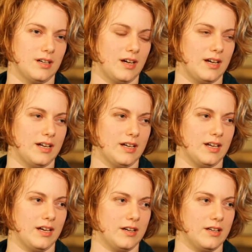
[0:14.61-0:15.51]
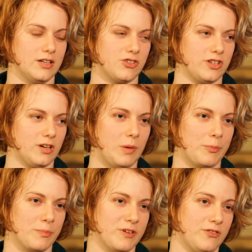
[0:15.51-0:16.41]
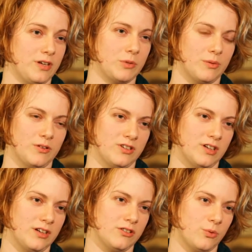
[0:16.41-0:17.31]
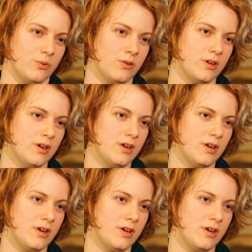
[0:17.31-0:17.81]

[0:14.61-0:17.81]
I had initially come up with my family when I was in high school.